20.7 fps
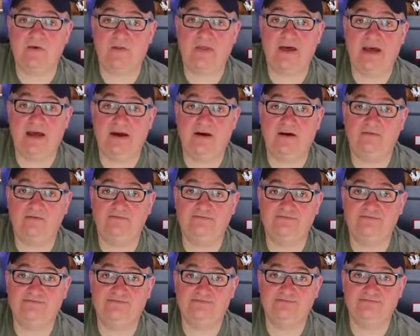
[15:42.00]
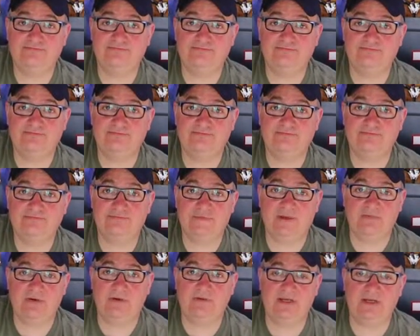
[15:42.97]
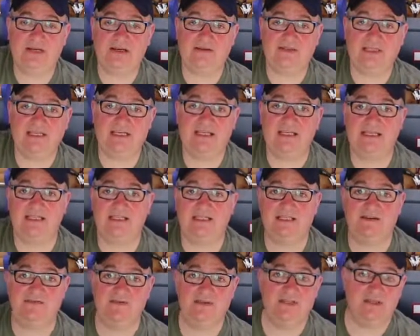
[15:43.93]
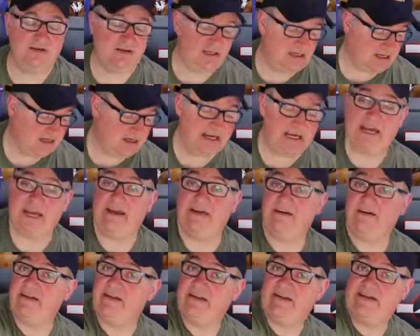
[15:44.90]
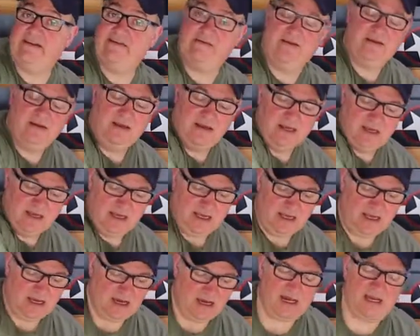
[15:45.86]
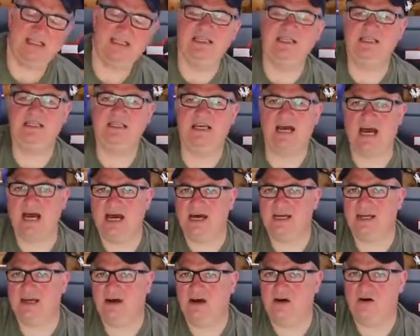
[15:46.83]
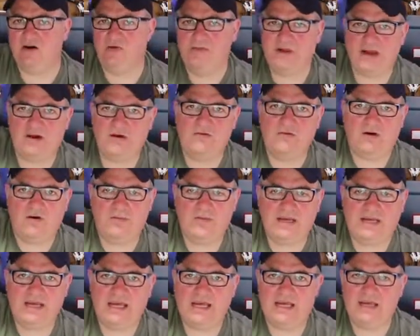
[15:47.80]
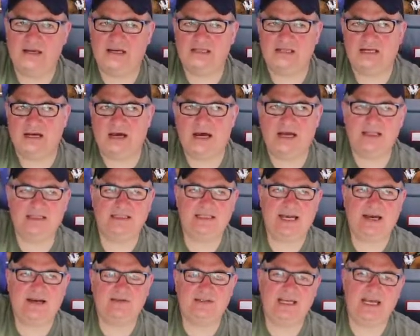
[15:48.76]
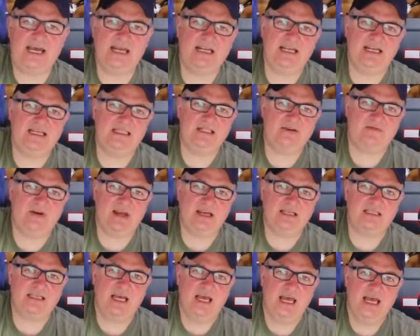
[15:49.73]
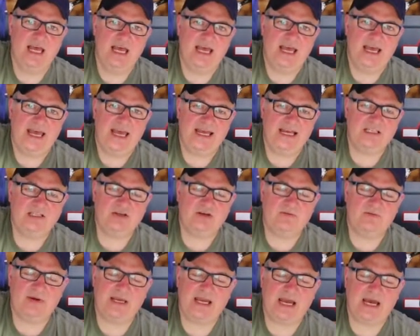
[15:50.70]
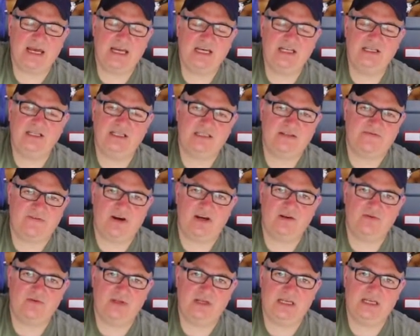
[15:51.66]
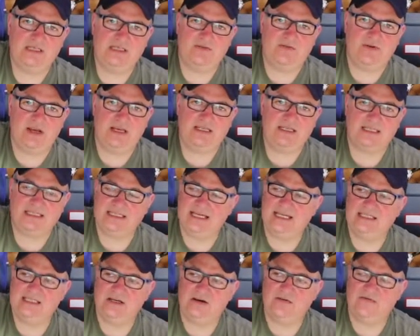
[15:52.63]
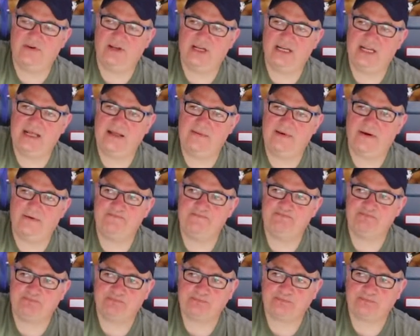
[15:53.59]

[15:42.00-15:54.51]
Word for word: What the hell? You probably don't see this, and if you do, you don't care. I don't know. I've actually done a hobby on Hobby King. It's a hunt out ten Easter eggs. It took me ages to find all the Easter eggs. I sent it off in an email